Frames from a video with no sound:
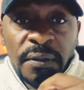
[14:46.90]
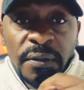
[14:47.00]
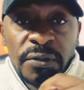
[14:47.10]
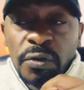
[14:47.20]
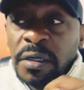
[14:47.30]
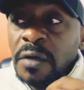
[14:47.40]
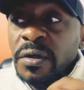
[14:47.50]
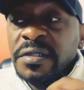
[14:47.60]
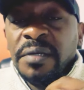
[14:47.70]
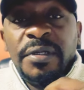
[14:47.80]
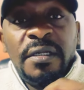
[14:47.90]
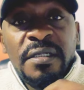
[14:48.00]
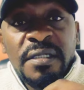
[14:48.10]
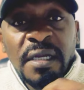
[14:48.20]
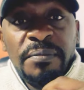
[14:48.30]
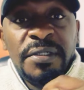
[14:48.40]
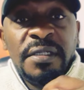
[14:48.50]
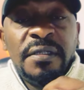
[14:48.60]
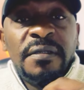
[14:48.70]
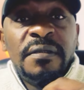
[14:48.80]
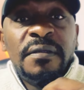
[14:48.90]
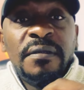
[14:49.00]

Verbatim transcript: so now when somebody else comes in,